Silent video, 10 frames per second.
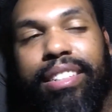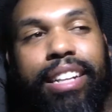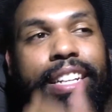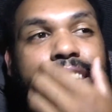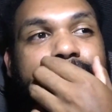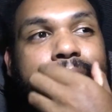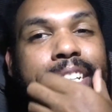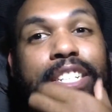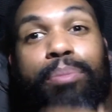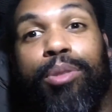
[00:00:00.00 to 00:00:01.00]
like that's,
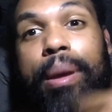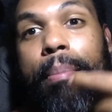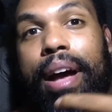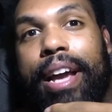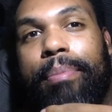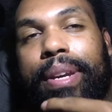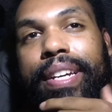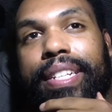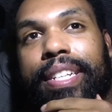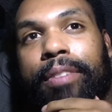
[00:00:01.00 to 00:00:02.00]
it just blows my mind
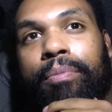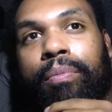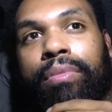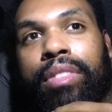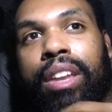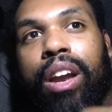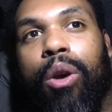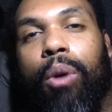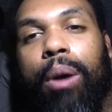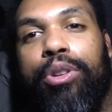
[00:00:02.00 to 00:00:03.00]
because
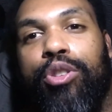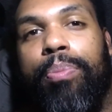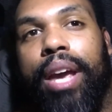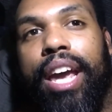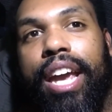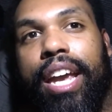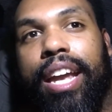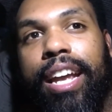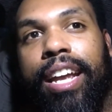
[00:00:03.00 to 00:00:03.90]
why would you pay